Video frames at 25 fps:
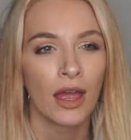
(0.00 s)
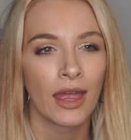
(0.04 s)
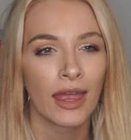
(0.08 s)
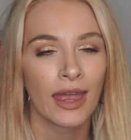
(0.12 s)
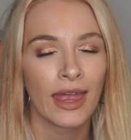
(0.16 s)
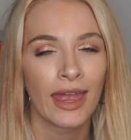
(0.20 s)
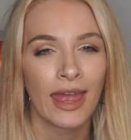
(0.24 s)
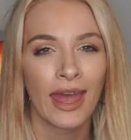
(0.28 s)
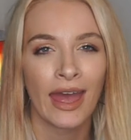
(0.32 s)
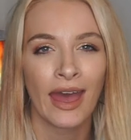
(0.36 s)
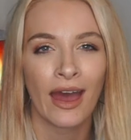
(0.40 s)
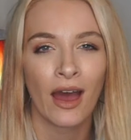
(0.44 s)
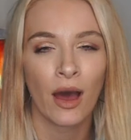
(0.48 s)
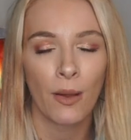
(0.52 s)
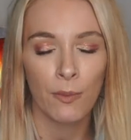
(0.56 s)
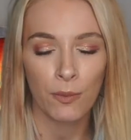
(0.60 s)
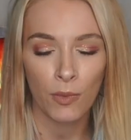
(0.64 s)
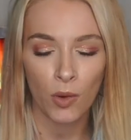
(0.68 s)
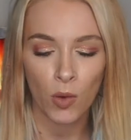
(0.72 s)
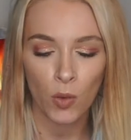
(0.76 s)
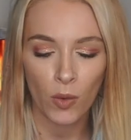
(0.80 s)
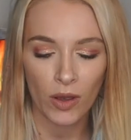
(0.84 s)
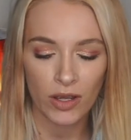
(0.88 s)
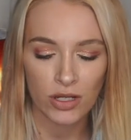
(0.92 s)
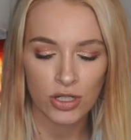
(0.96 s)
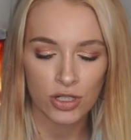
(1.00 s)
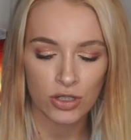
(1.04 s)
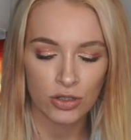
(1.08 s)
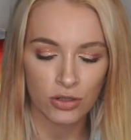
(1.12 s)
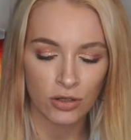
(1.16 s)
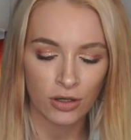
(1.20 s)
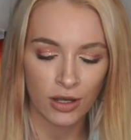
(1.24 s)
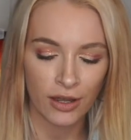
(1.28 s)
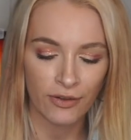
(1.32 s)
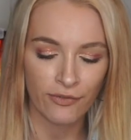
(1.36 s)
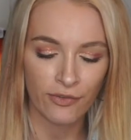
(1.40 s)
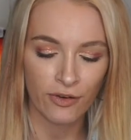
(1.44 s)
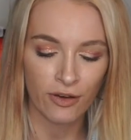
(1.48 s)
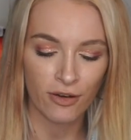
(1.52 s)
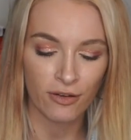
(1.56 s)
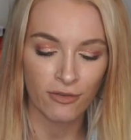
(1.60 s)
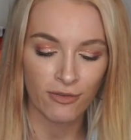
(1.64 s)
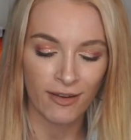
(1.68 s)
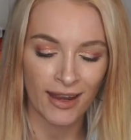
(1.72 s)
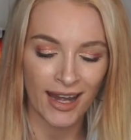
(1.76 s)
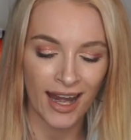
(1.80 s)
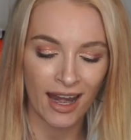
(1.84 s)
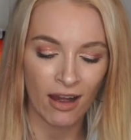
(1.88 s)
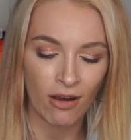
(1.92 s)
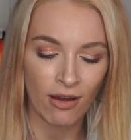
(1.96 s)
yeah, I'm not quite sure if I
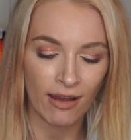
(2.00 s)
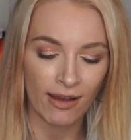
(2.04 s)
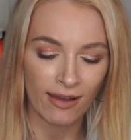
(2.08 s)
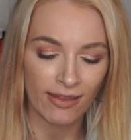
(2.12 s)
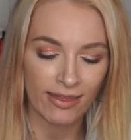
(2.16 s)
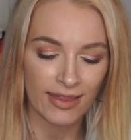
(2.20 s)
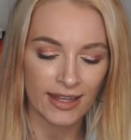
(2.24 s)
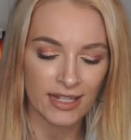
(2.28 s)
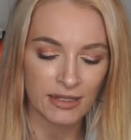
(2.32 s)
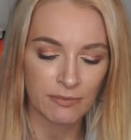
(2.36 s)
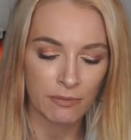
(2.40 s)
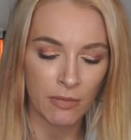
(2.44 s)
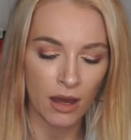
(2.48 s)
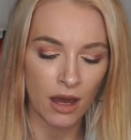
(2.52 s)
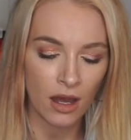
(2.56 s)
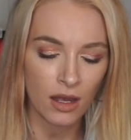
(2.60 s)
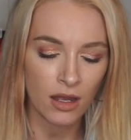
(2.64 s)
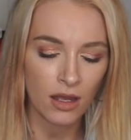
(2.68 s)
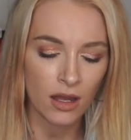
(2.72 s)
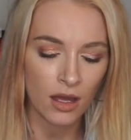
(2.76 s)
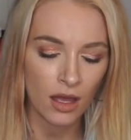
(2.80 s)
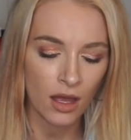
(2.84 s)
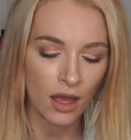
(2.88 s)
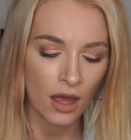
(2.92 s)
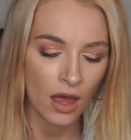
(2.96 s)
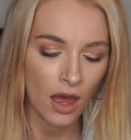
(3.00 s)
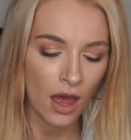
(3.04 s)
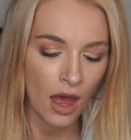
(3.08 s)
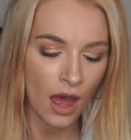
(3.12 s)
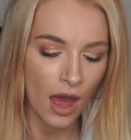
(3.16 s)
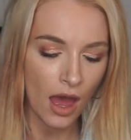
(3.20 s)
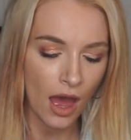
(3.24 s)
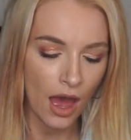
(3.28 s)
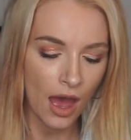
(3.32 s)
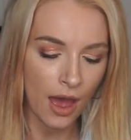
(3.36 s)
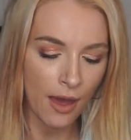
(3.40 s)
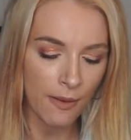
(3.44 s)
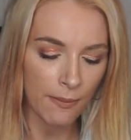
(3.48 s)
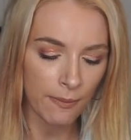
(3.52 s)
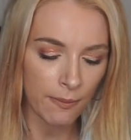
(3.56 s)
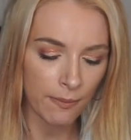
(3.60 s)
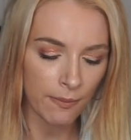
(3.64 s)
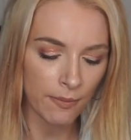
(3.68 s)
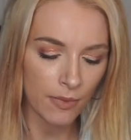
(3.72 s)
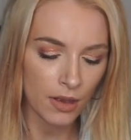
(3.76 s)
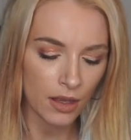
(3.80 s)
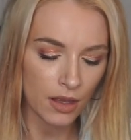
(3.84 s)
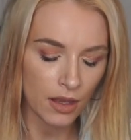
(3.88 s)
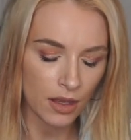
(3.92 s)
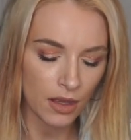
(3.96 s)
really like this mug.
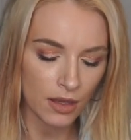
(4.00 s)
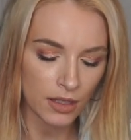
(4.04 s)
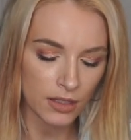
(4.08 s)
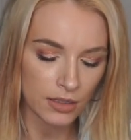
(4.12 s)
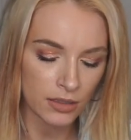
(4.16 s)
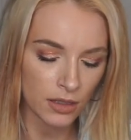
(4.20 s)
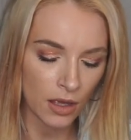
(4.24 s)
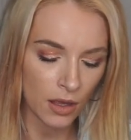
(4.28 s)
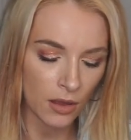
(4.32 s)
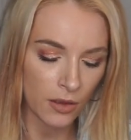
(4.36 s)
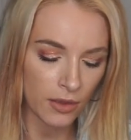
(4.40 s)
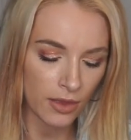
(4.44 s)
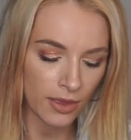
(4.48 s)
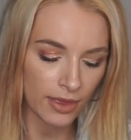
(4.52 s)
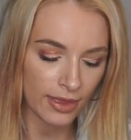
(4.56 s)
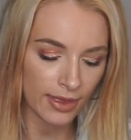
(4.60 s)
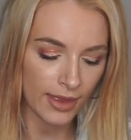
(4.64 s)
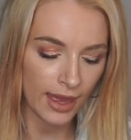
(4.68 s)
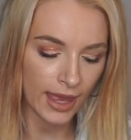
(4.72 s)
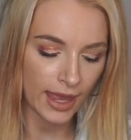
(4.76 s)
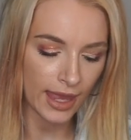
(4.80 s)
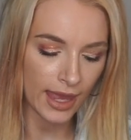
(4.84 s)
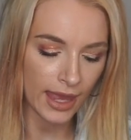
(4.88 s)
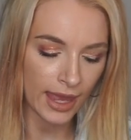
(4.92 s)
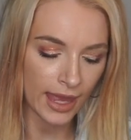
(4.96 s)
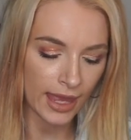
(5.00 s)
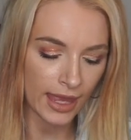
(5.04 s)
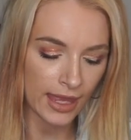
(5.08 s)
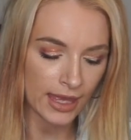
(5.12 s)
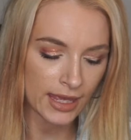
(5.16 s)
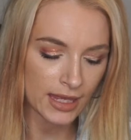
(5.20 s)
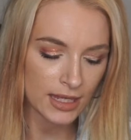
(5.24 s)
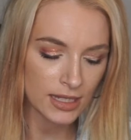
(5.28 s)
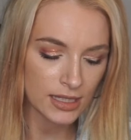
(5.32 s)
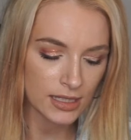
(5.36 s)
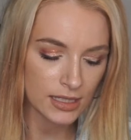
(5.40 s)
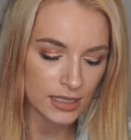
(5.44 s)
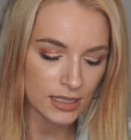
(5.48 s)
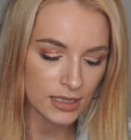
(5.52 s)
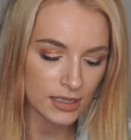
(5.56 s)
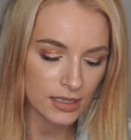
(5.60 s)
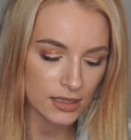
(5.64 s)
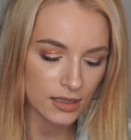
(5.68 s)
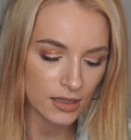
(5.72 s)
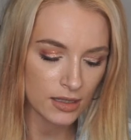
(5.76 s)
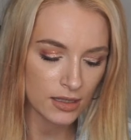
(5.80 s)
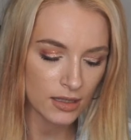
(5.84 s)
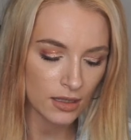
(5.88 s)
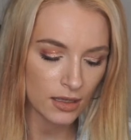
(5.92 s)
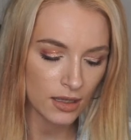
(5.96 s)
So that is
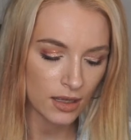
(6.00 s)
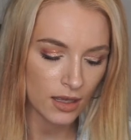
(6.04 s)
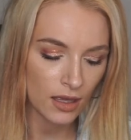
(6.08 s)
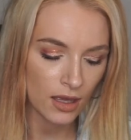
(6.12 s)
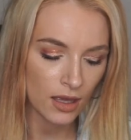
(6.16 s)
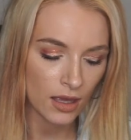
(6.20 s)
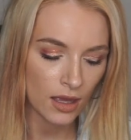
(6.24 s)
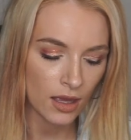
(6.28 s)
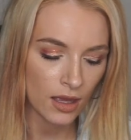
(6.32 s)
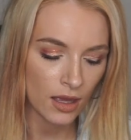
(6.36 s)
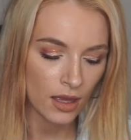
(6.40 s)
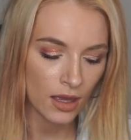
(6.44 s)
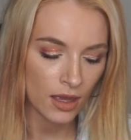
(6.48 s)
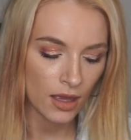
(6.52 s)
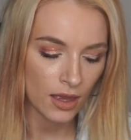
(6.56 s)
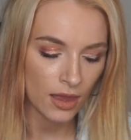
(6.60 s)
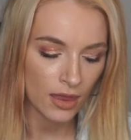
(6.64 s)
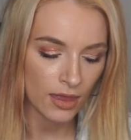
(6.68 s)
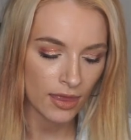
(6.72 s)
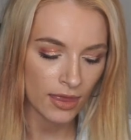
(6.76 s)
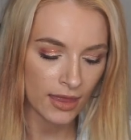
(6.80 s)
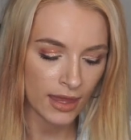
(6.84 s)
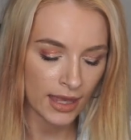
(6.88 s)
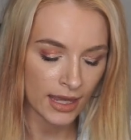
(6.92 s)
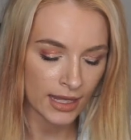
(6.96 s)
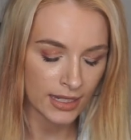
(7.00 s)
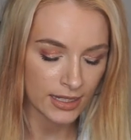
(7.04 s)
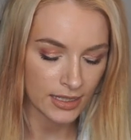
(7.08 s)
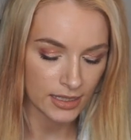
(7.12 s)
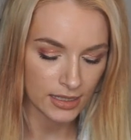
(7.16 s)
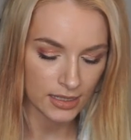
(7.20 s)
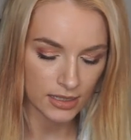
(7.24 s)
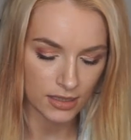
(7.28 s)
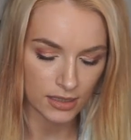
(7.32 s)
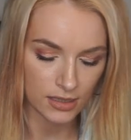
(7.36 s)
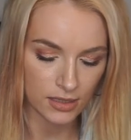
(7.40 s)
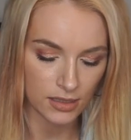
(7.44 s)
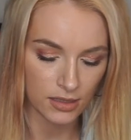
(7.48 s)
this